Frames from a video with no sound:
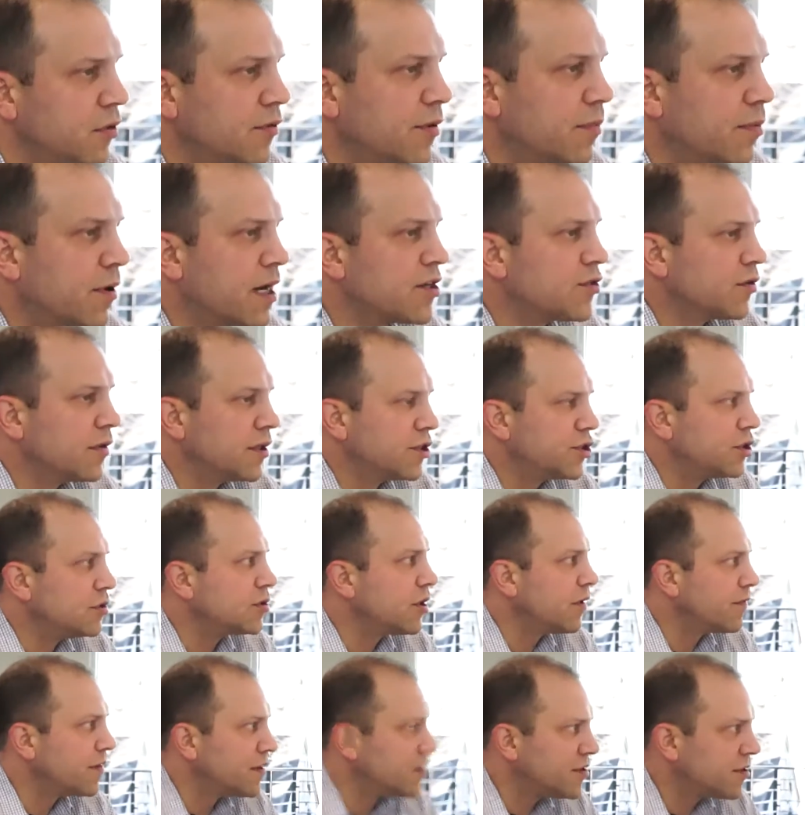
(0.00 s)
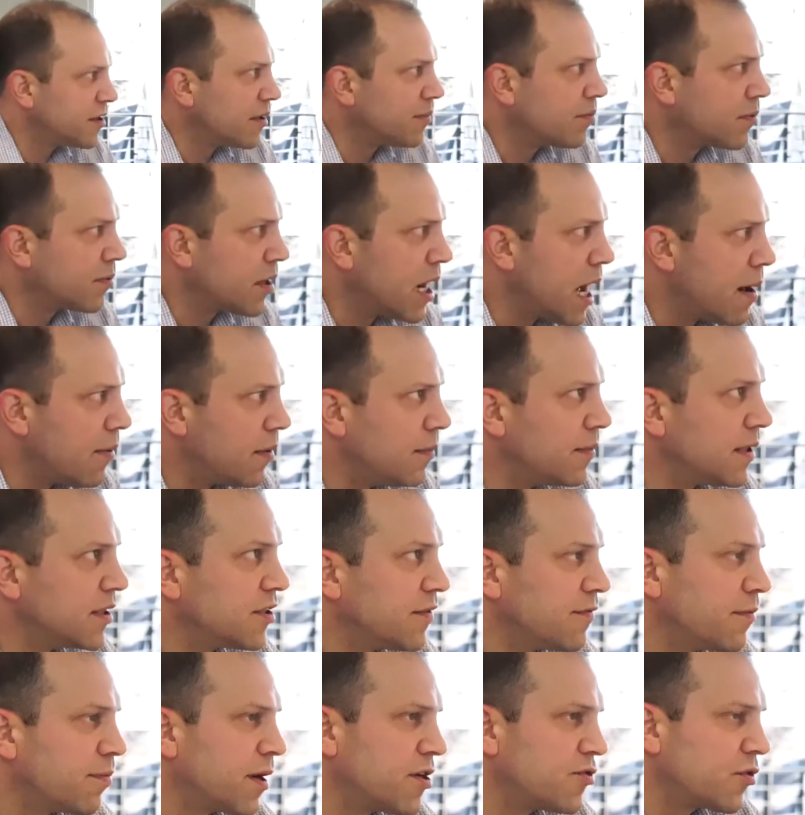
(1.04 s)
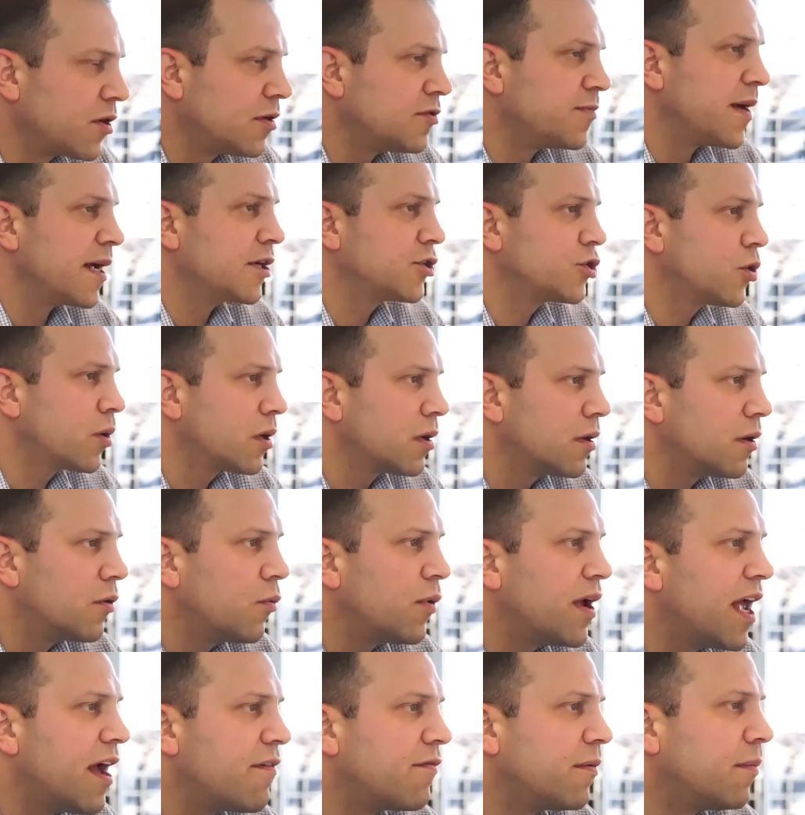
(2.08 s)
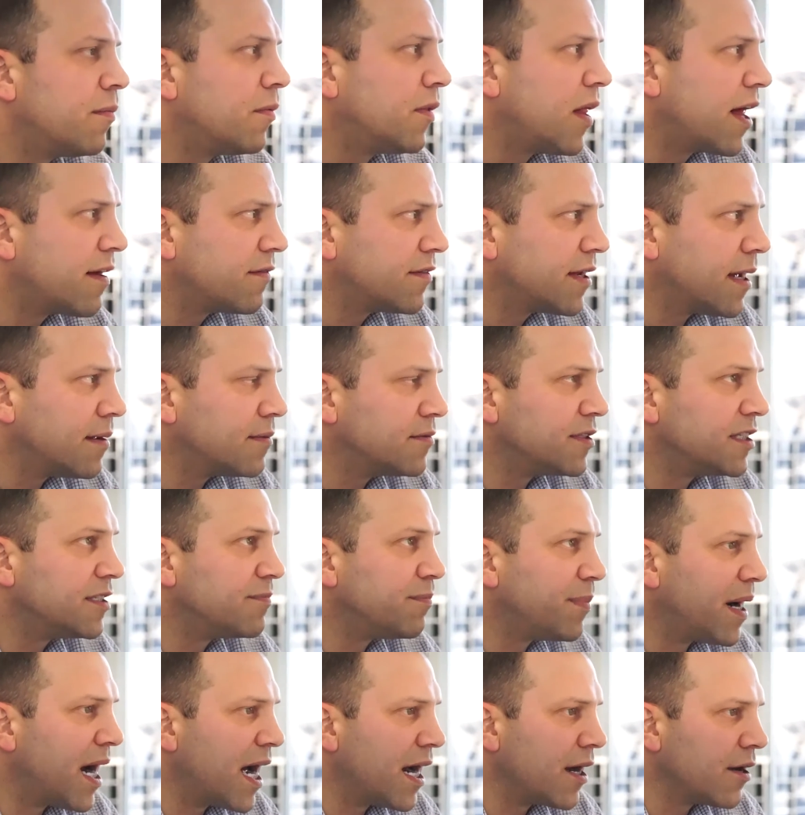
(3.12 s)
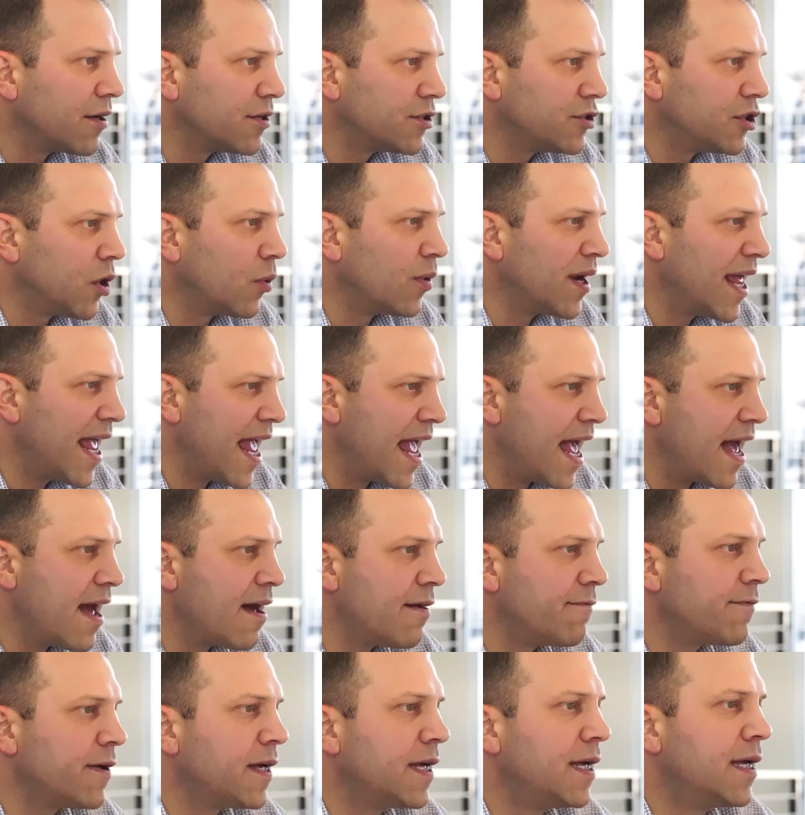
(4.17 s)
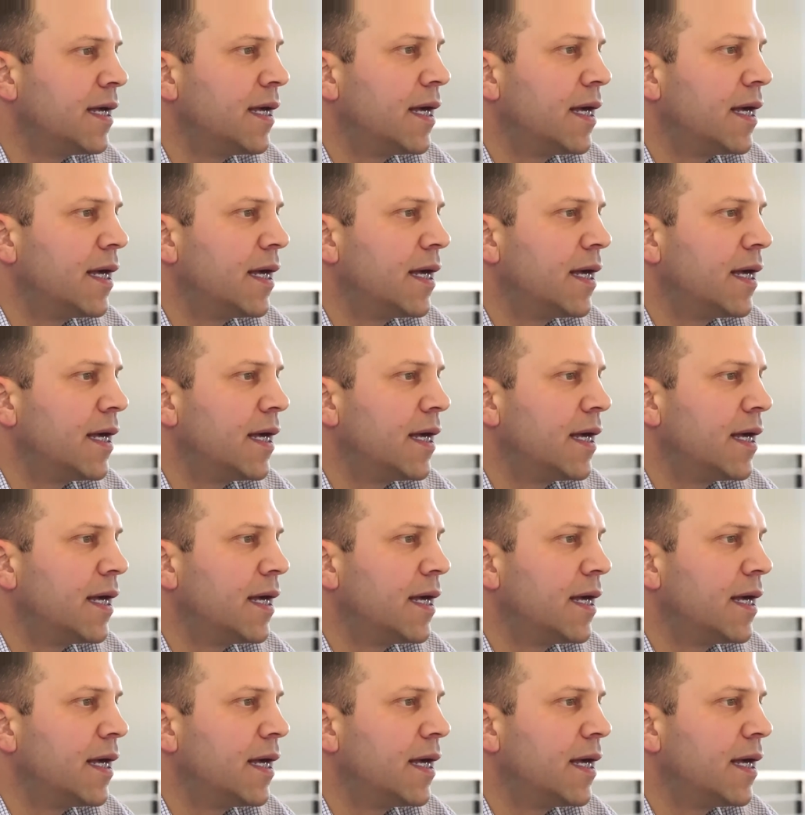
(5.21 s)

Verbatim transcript: so the appraisal issue is obviously a problem because if the appraisal comes back short, we have a, a lot of times these buyers don't have